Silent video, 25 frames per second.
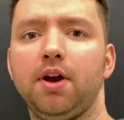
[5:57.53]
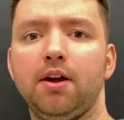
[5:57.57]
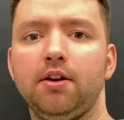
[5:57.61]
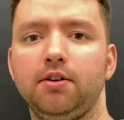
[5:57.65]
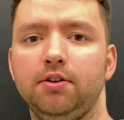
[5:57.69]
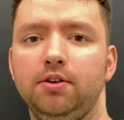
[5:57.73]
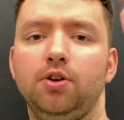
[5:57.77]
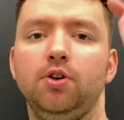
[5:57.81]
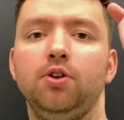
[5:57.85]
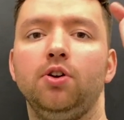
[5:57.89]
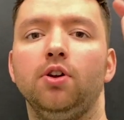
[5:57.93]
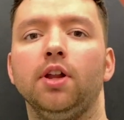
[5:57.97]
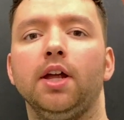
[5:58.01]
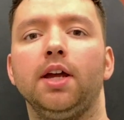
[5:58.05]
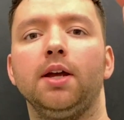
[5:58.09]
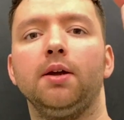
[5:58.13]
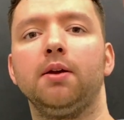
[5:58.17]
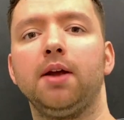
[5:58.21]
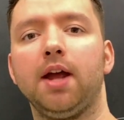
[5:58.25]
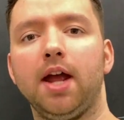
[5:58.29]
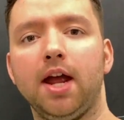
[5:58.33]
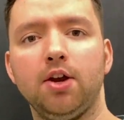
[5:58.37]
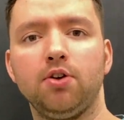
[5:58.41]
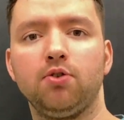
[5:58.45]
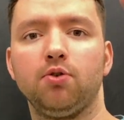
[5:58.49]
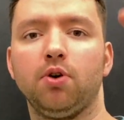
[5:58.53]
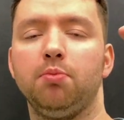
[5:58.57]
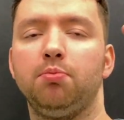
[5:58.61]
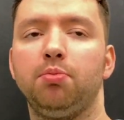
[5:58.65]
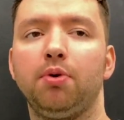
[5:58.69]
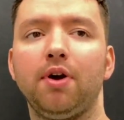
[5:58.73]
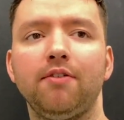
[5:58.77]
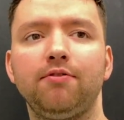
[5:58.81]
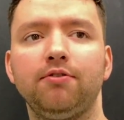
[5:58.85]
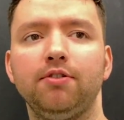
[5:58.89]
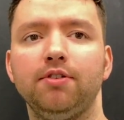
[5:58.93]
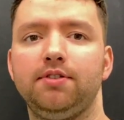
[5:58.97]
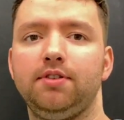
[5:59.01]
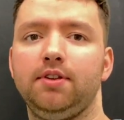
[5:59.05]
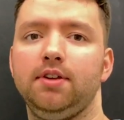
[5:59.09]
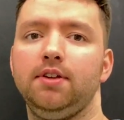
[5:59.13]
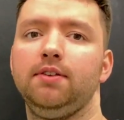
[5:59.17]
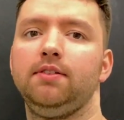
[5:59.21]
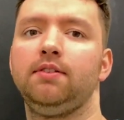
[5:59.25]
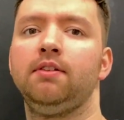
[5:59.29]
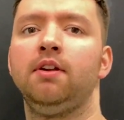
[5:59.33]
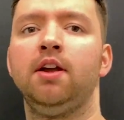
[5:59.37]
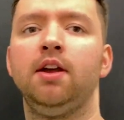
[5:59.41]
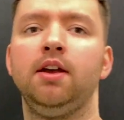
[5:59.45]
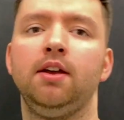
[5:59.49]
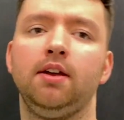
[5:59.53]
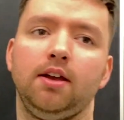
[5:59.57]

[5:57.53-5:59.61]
you go to like Android preferences,